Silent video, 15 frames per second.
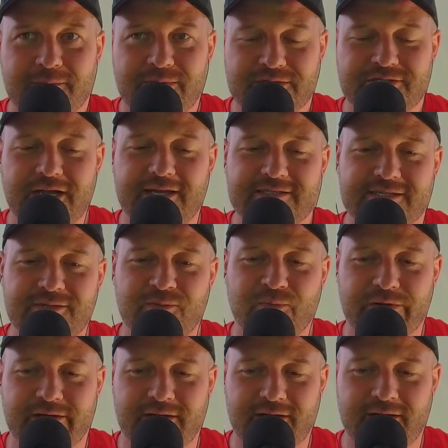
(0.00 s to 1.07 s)
but Jason
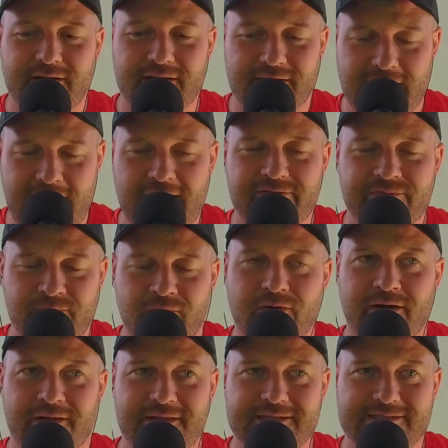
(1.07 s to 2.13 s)
will laugh
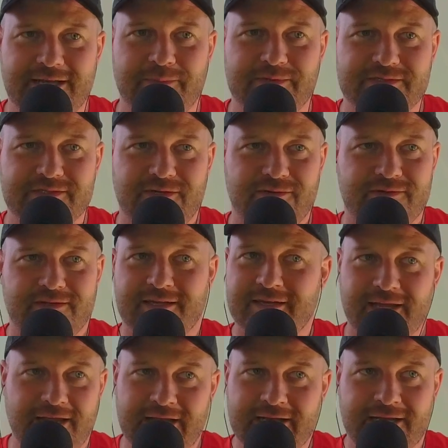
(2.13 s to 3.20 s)
more on this episode
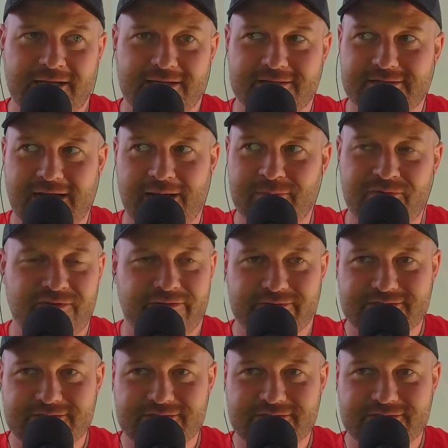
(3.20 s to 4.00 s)
than any time you've ever